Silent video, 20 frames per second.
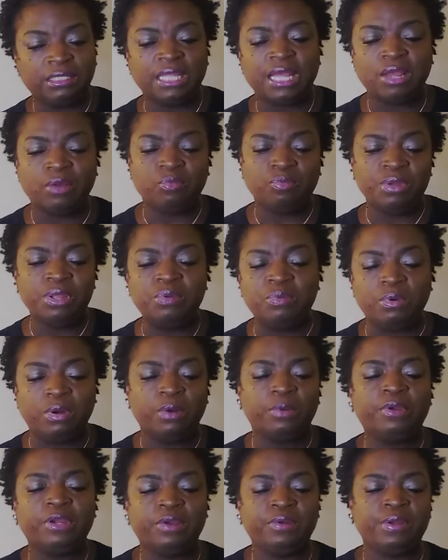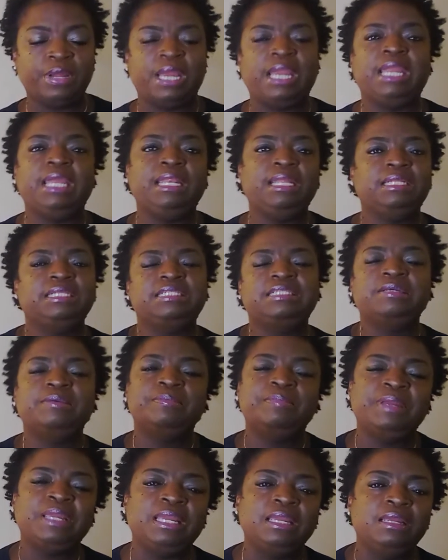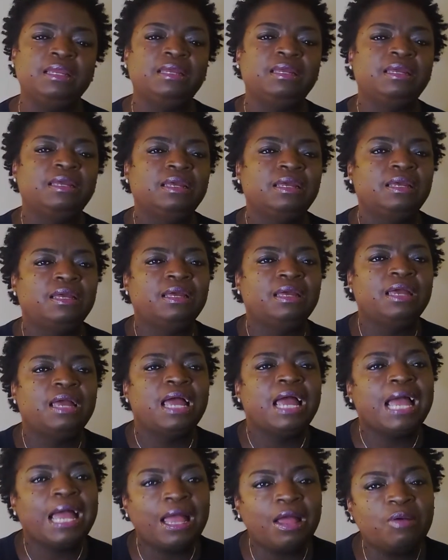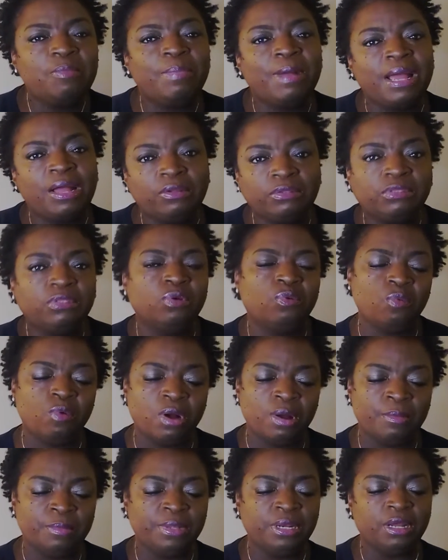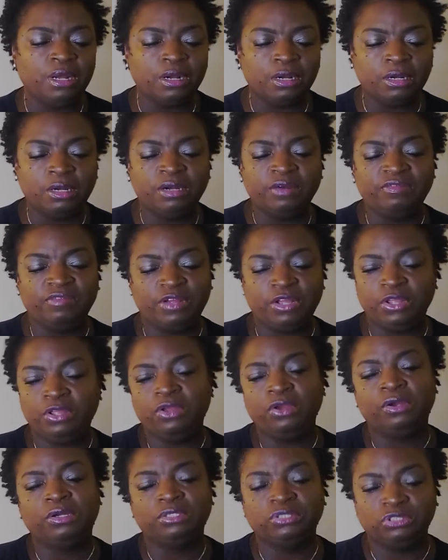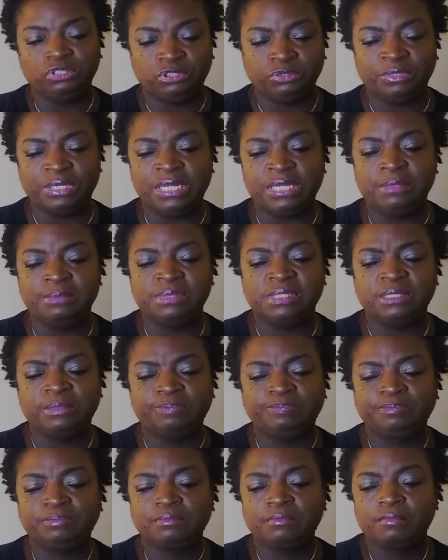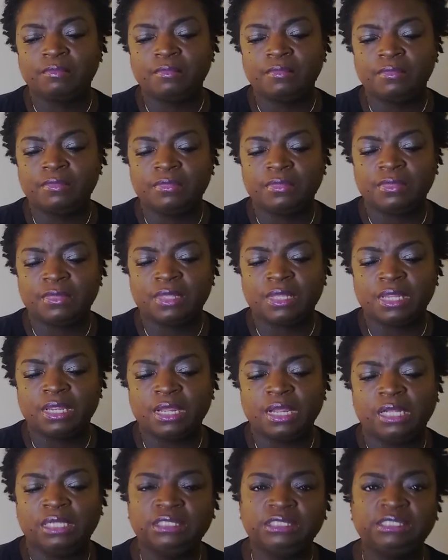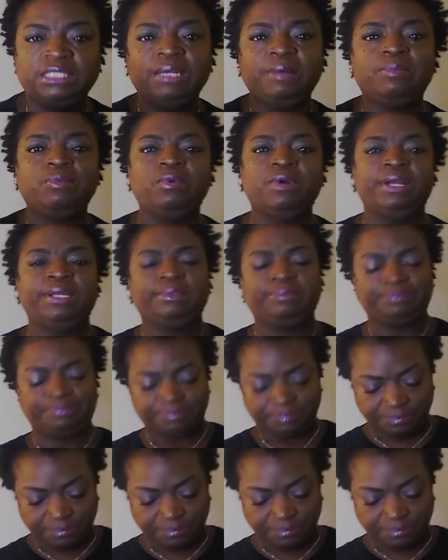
that we were created to be. How about the woman of your dreams? Step one